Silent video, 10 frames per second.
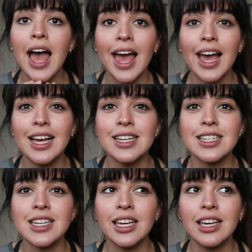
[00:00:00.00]

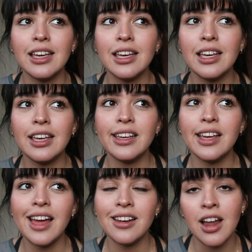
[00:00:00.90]
And
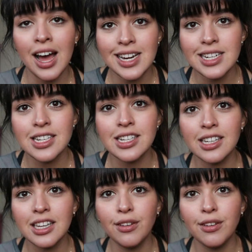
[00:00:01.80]
at night,